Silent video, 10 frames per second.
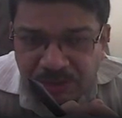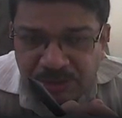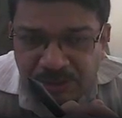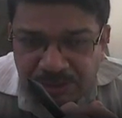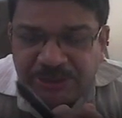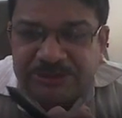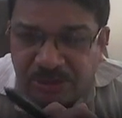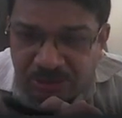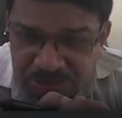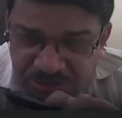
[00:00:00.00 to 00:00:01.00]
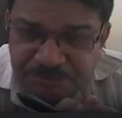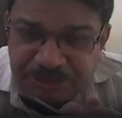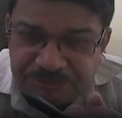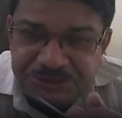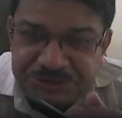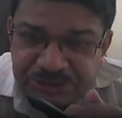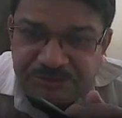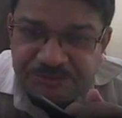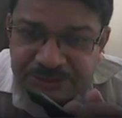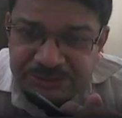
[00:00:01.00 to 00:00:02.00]
it has lots of beneficial
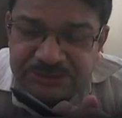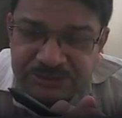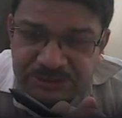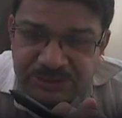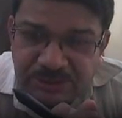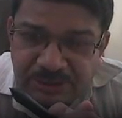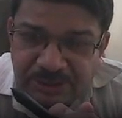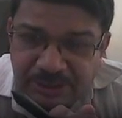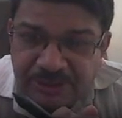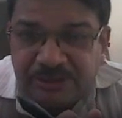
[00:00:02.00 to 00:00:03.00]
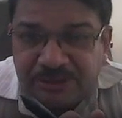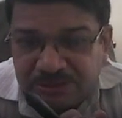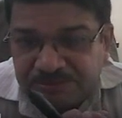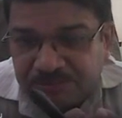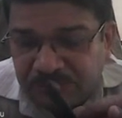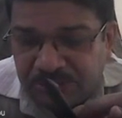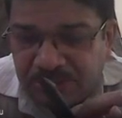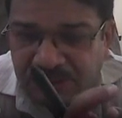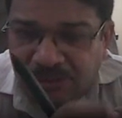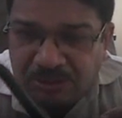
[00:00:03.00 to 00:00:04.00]
effects, and
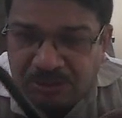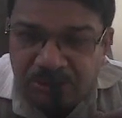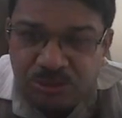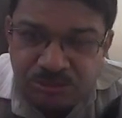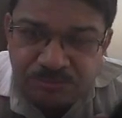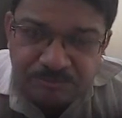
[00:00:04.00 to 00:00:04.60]
although